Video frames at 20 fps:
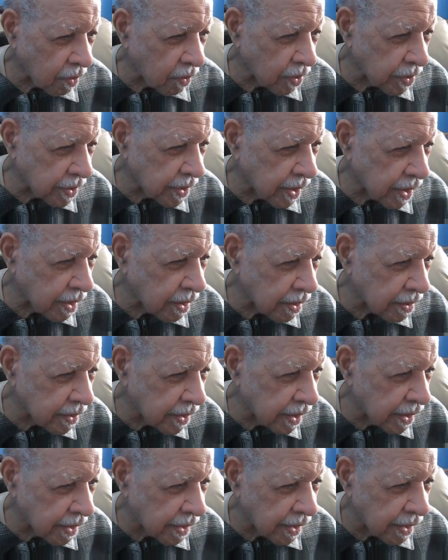Oh yeah,
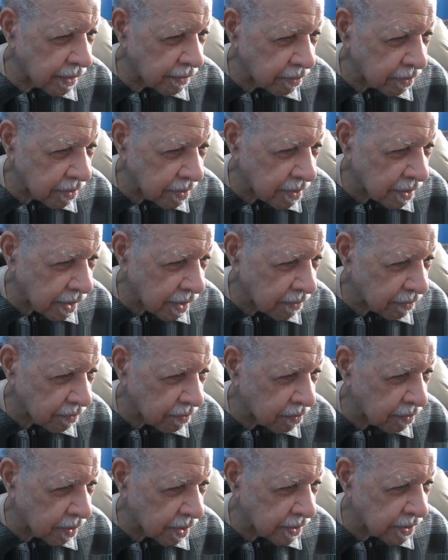yeah.
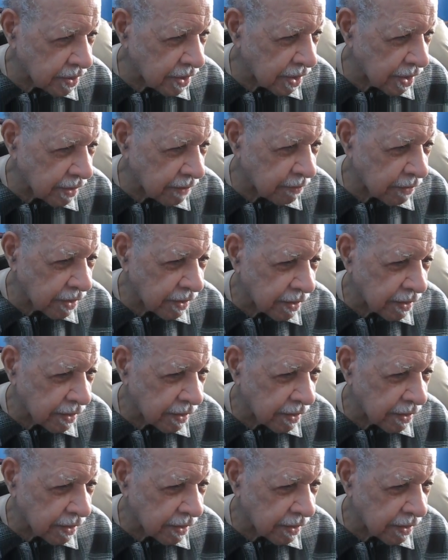One time,